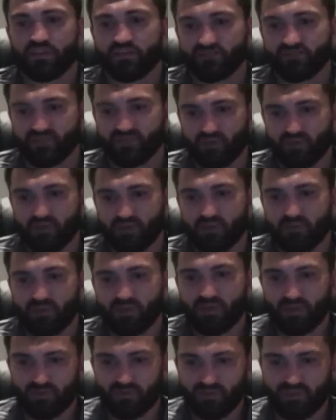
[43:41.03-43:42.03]
if they're gonna
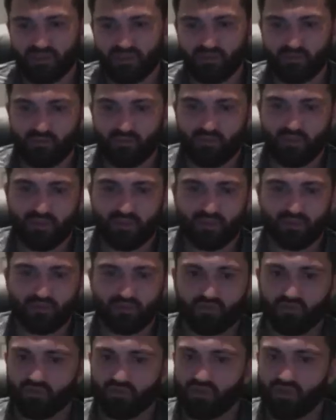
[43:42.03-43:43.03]
be interested to be on a
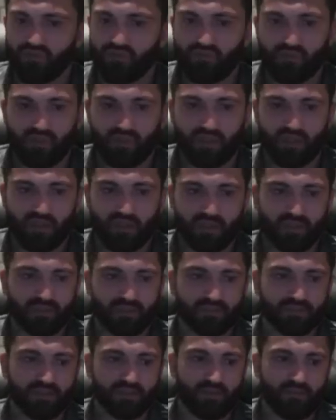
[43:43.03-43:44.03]
show, definitely I
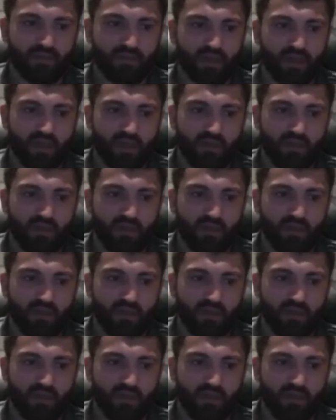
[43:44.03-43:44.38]
need some